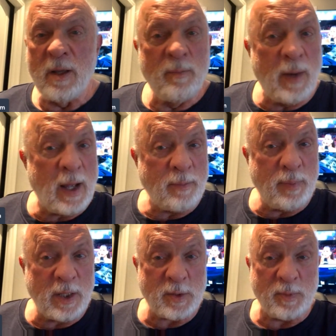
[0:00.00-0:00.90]
But
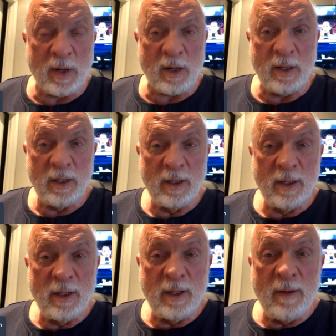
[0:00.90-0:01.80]
Pittsburgh
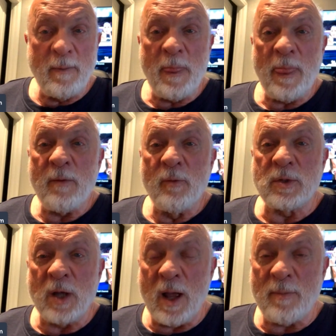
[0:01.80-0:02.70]

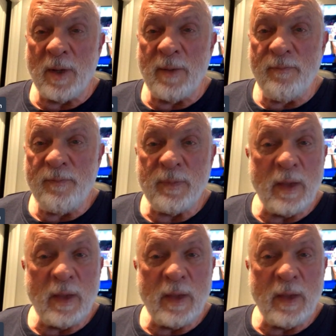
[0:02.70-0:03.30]
with Tomlin,